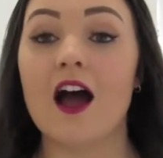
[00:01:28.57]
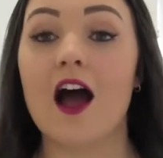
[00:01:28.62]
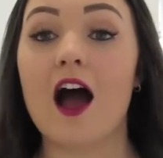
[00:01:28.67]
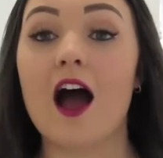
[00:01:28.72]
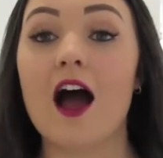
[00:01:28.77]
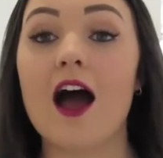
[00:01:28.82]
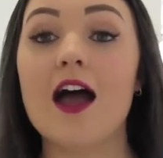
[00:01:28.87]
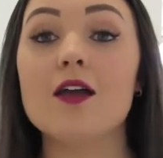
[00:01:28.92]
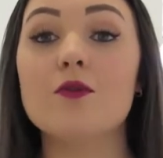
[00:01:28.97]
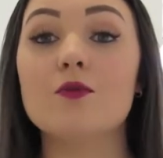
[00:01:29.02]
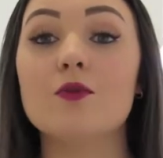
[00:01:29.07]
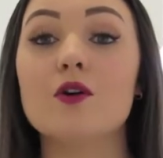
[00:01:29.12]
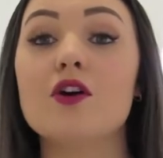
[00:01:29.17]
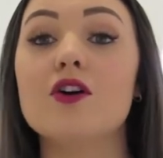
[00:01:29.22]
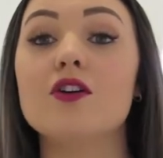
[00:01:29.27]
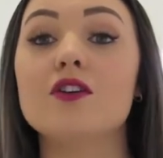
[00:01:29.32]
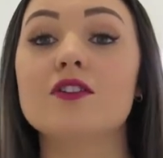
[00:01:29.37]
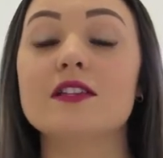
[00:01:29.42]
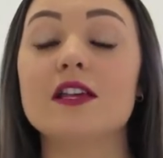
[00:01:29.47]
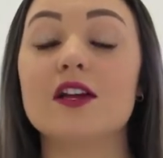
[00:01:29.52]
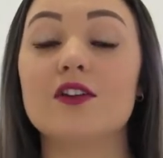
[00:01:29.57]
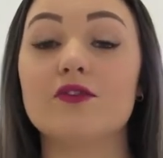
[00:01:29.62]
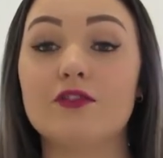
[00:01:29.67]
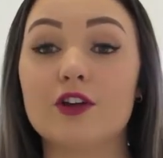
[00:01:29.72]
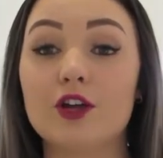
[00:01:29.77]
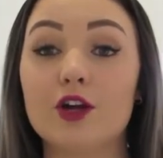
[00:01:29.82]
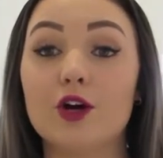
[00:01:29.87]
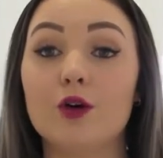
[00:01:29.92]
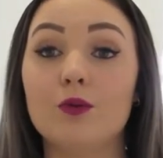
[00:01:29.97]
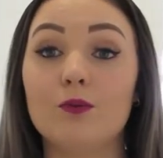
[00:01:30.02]
I was a
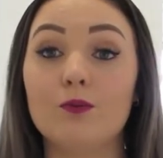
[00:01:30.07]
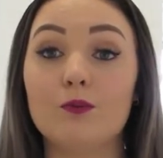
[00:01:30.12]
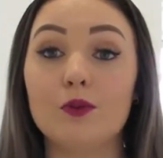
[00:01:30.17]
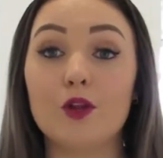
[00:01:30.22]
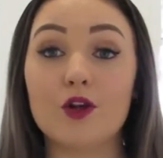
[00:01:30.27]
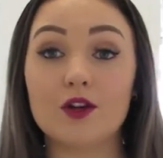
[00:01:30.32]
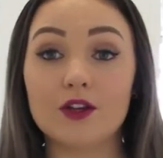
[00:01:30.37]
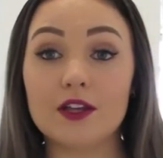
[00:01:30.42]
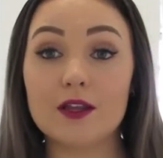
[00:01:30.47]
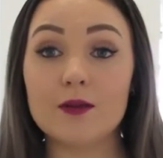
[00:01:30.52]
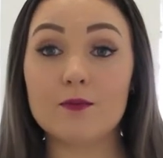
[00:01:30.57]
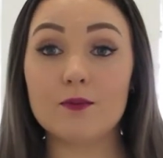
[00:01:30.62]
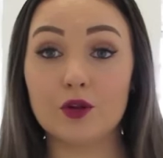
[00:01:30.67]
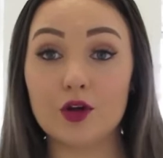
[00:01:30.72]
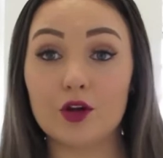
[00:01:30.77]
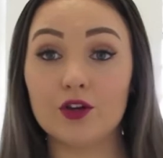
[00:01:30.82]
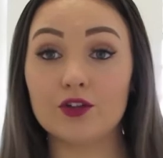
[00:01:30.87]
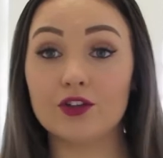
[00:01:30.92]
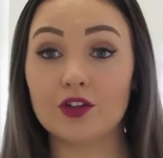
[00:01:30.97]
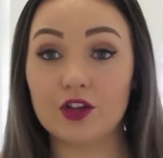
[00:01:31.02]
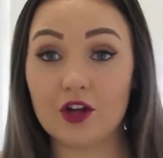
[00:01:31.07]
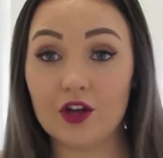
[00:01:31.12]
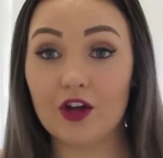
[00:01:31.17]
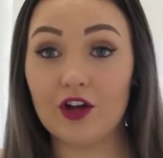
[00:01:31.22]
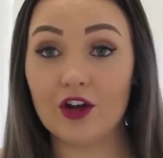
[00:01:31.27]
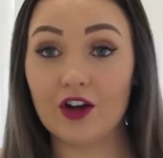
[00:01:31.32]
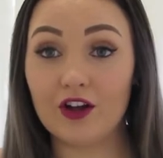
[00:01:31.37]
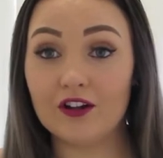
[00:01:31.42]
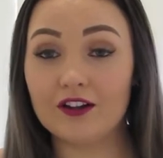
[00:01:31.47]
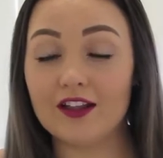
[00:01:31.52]
real blondie blonde
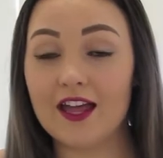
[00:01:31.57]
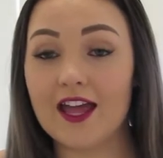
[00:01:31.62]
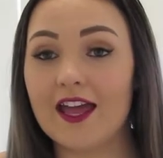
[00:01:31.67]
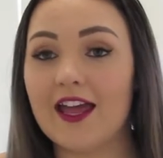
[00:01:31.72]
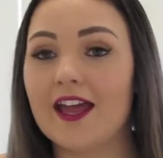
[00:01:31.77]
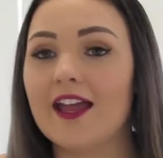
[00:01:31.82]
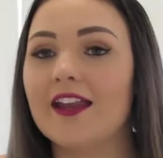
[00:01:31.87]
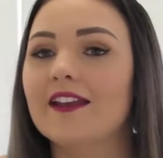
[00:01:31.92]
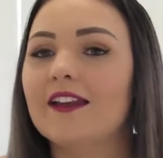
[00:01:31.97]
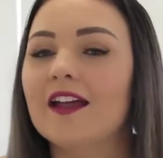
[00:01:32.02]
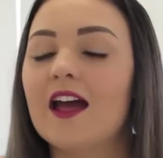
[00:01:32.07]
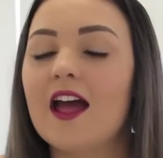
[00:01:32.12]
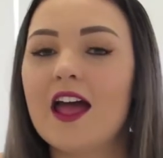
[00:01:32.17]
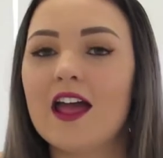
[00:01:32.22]
girl and